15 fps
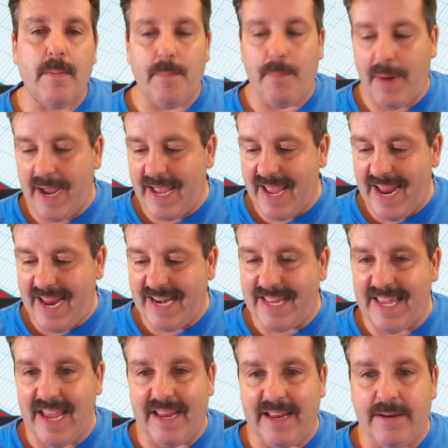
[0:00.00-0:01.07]
by
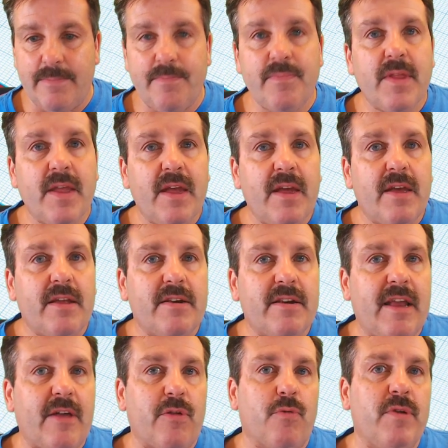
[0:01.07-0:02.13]
88.
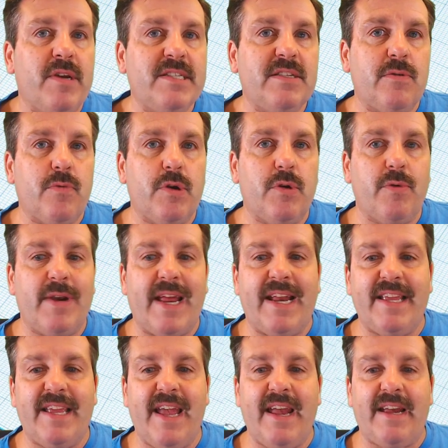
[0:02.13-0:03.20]
Now the reason we're doing
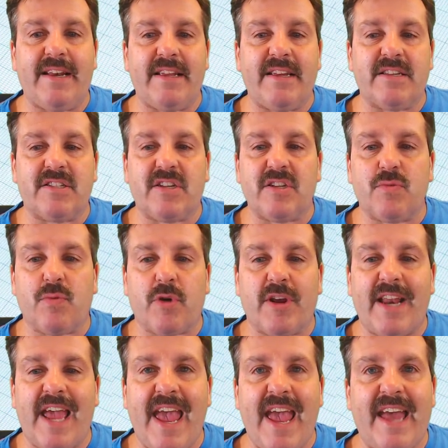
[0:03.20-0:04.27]
88 is because we're going
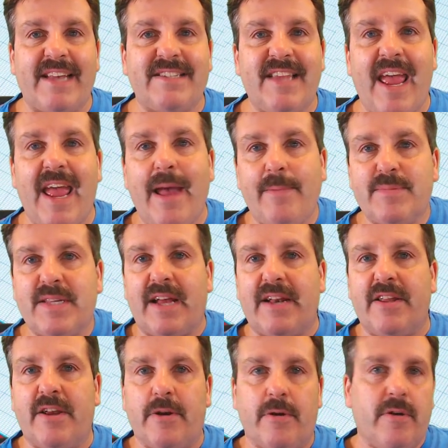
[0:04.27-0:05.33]
to add tabs on
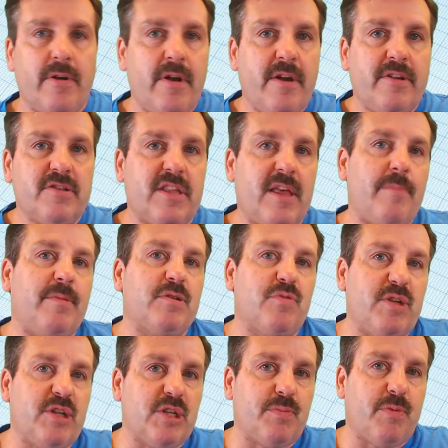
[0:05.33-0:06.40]
here, so that means
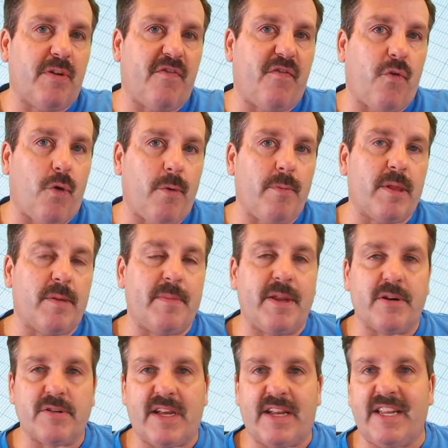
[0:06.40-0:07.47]
we just put 4
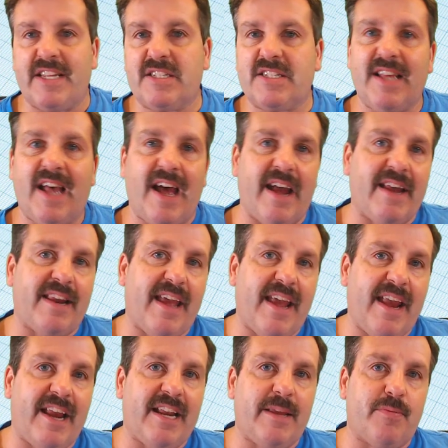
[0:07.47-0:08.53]
millimeters on each side.
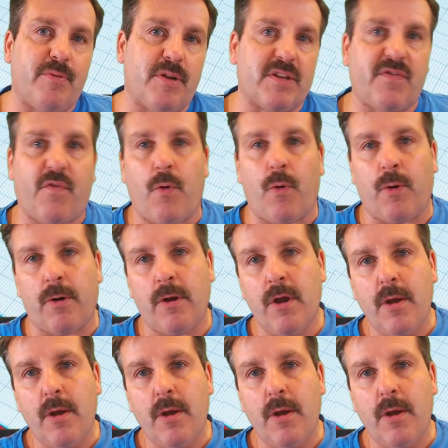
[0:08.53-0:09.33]
80 plus 4